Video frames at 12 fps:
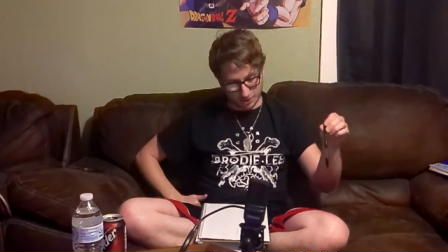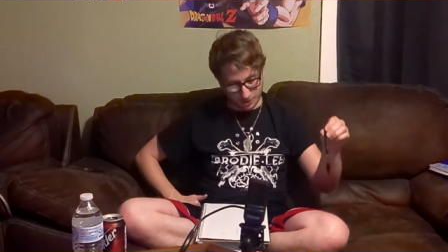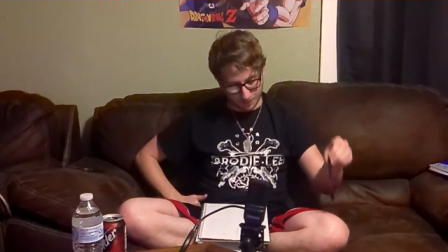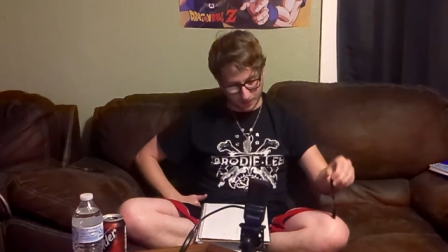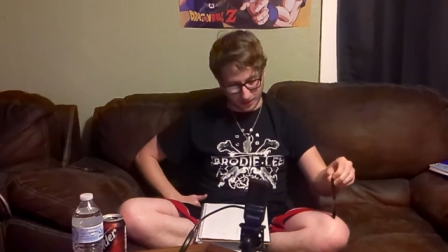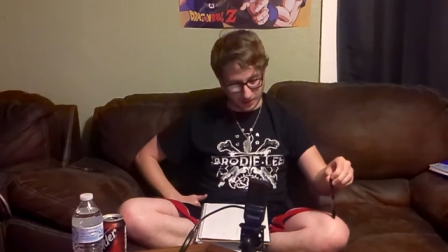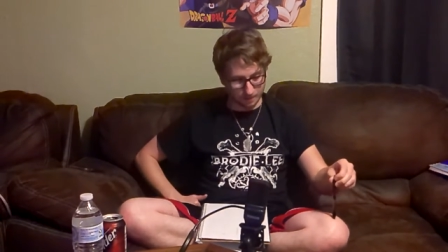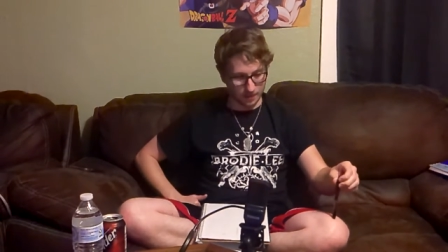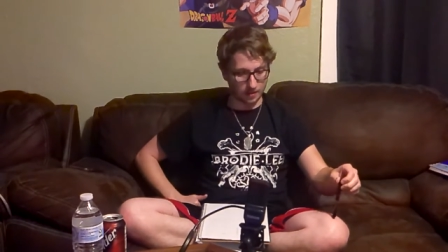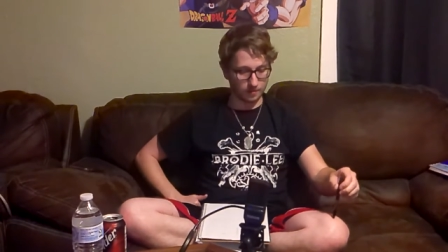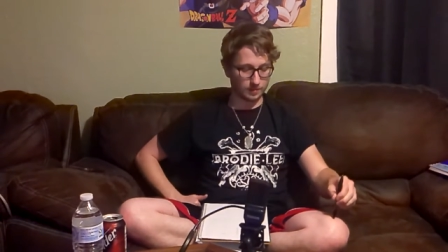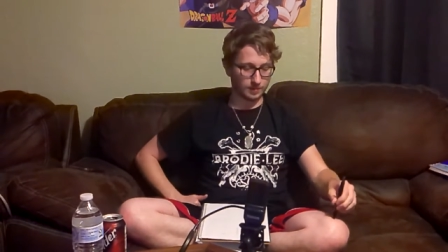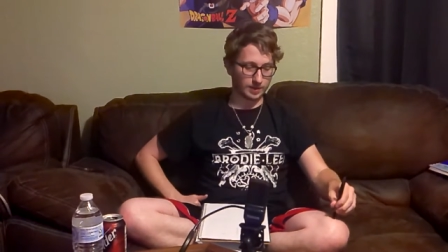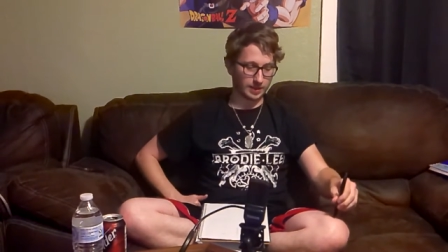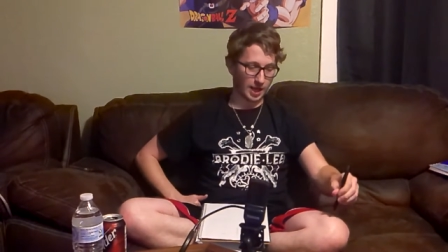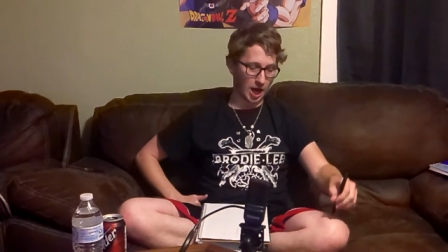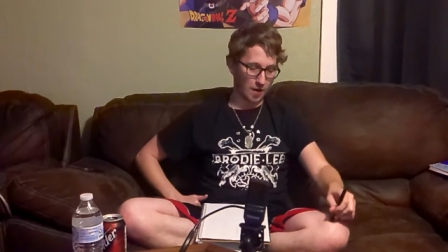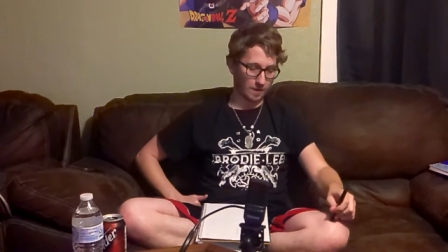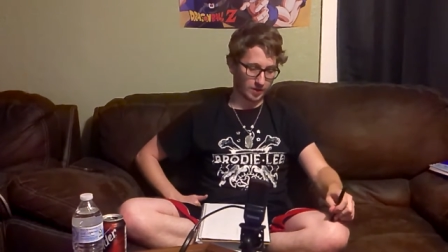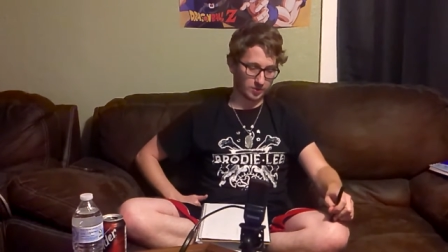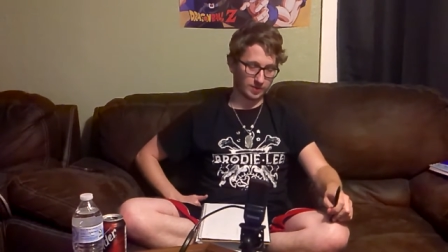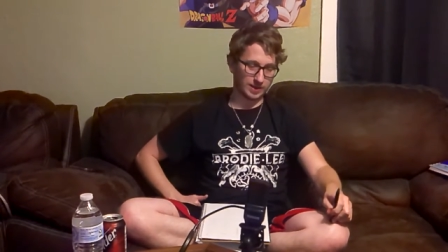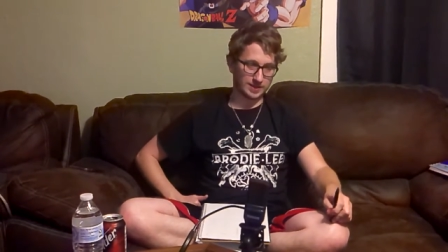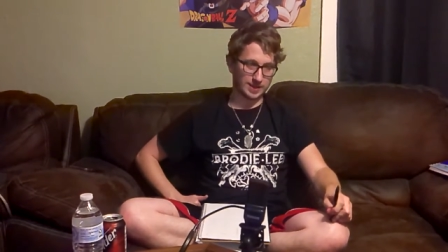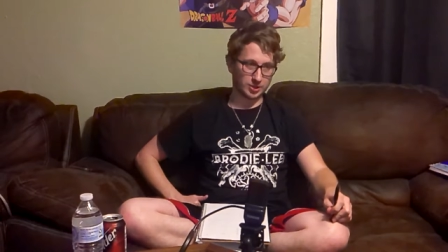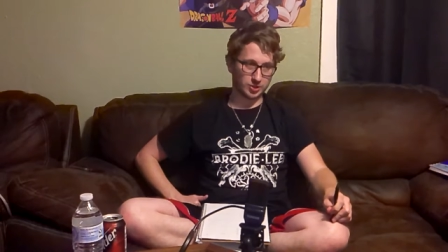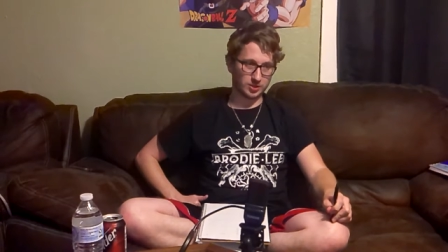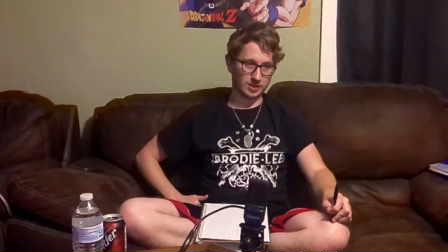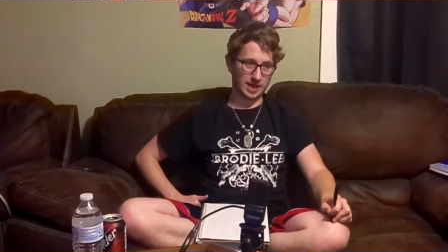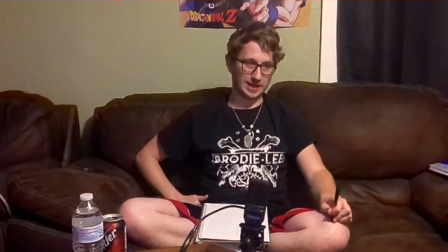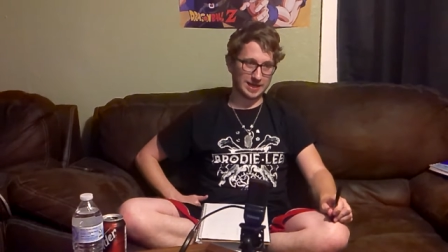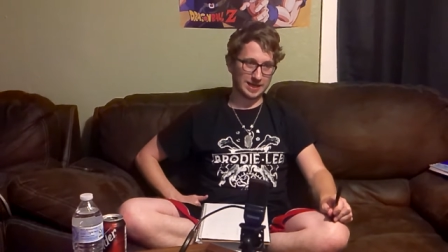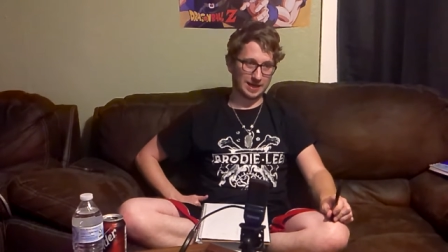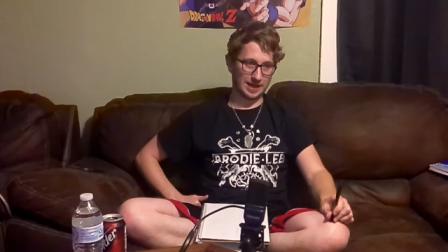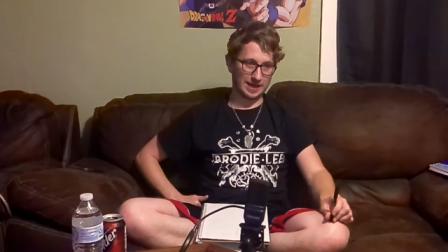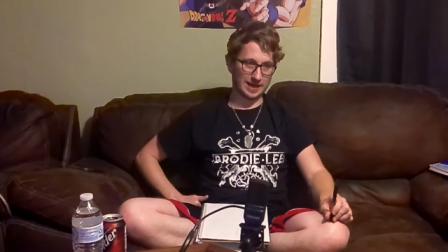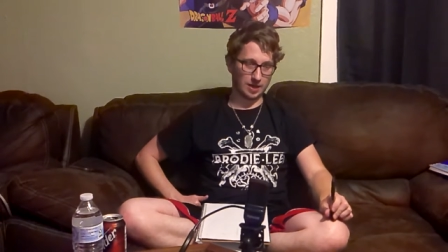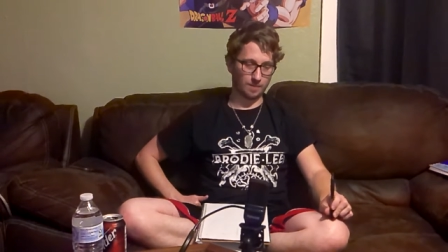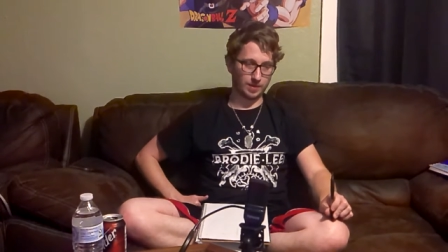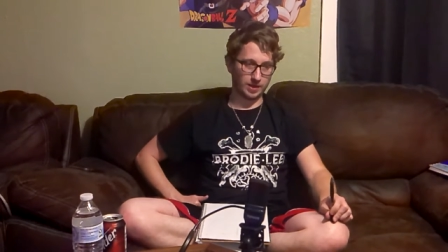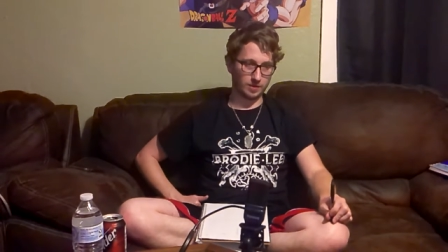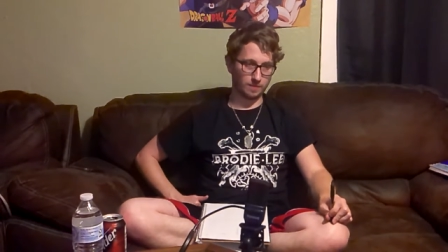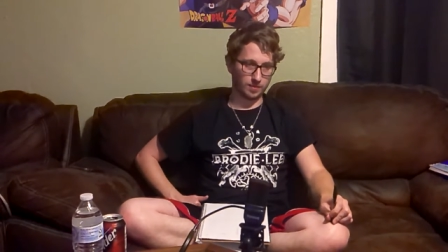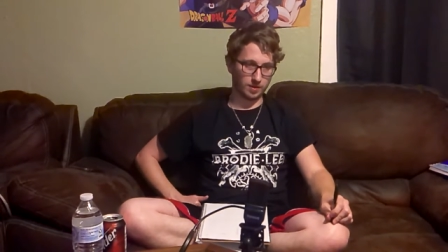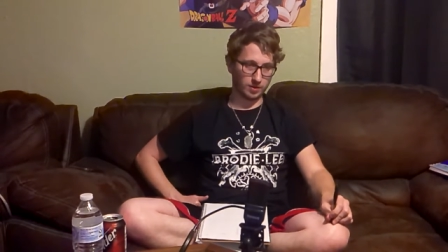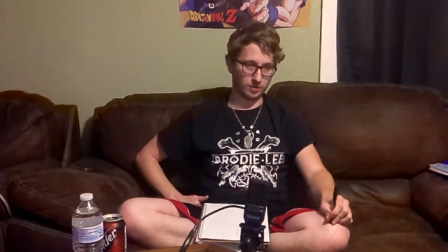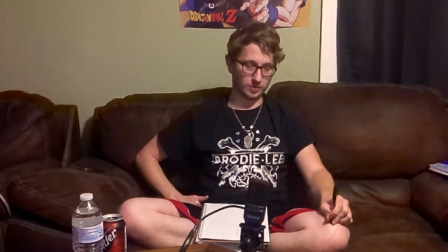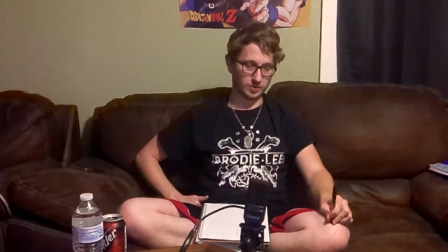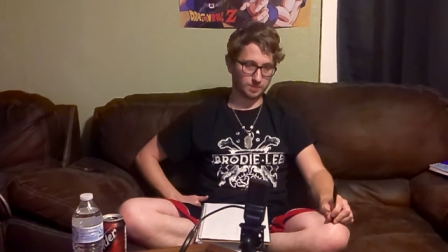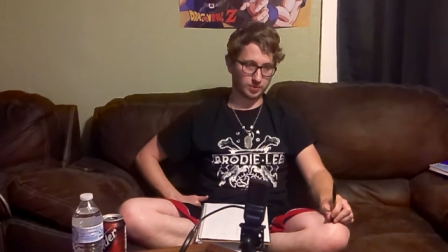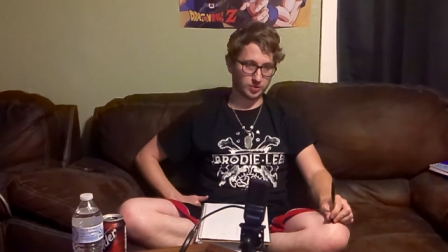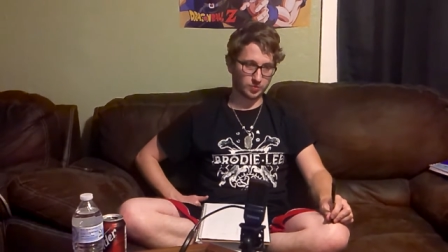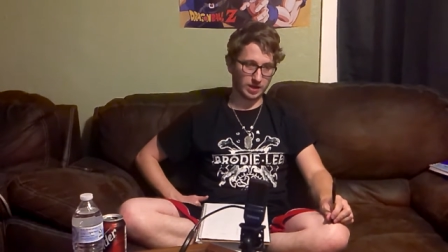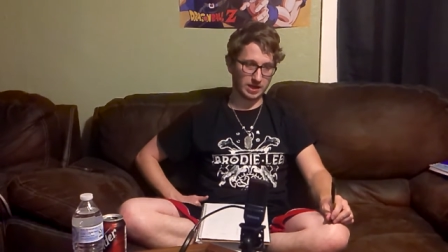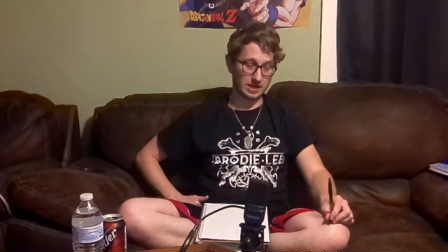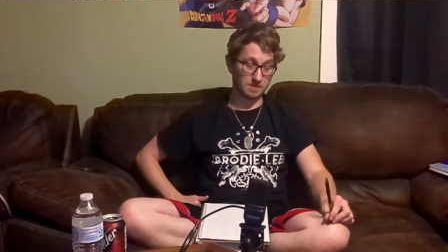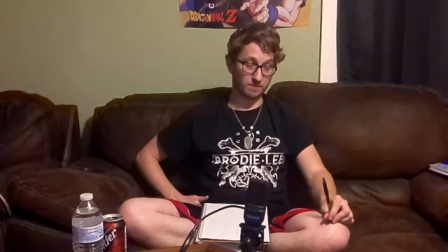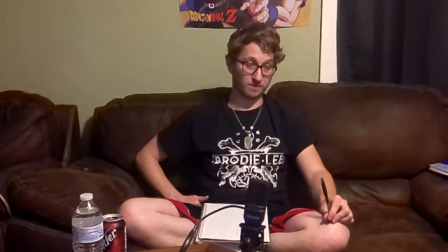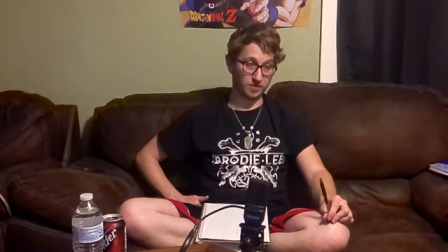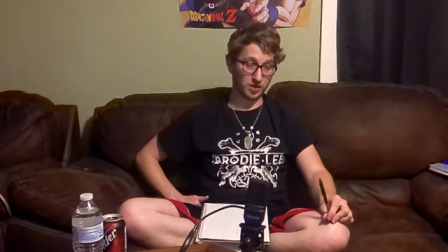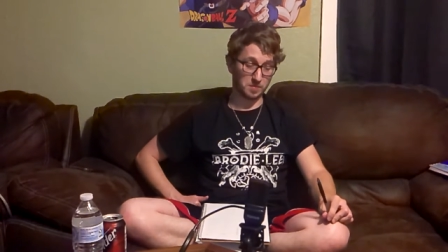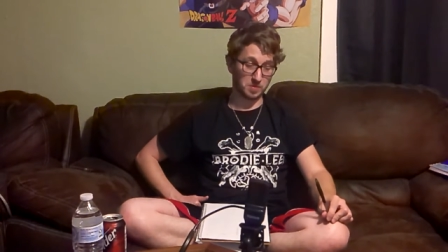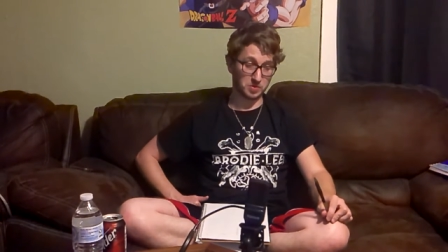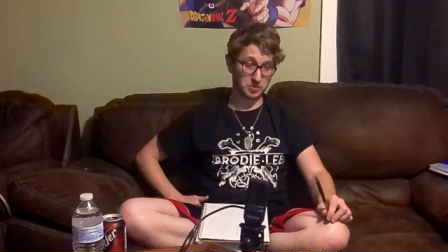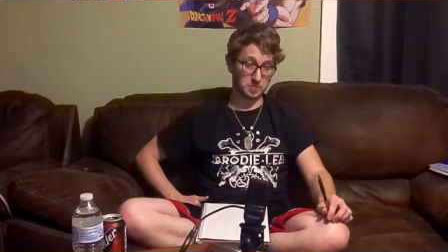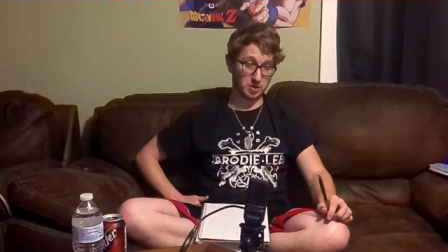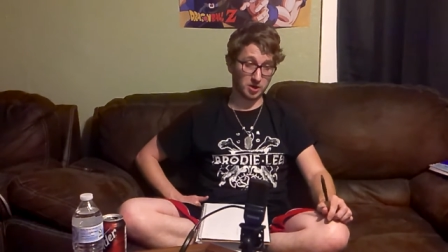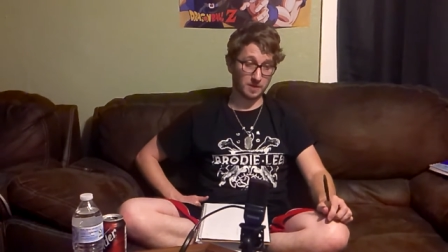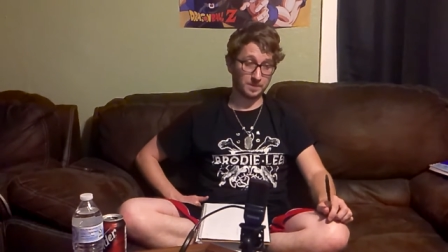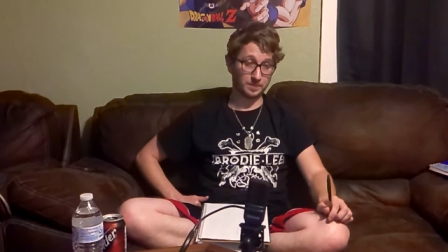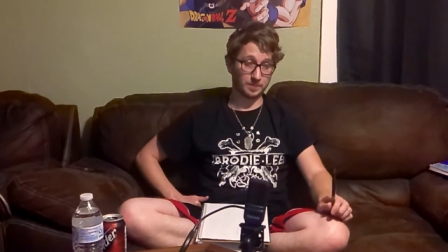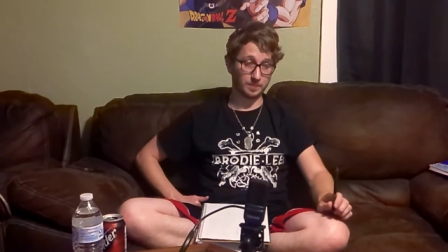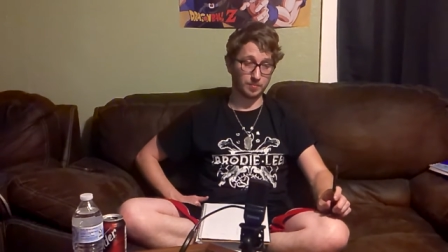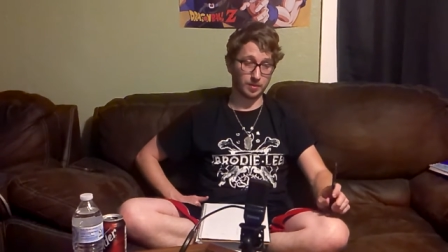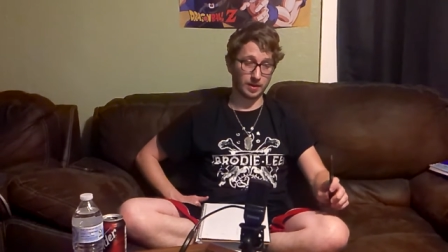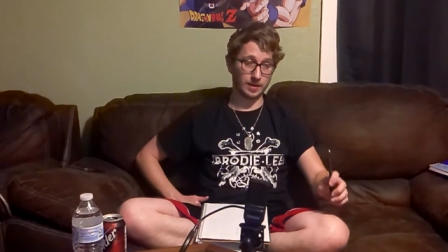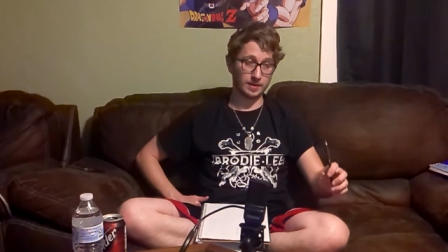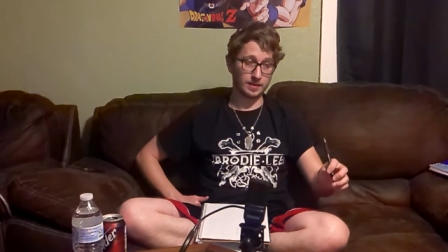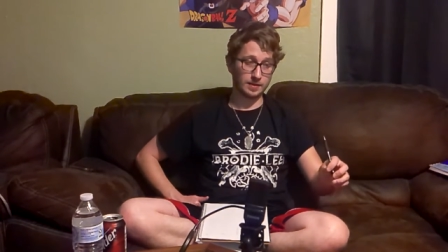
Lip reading: Speaking about the characterization, I didn't like how Peter Parker was portrayed for the most part, but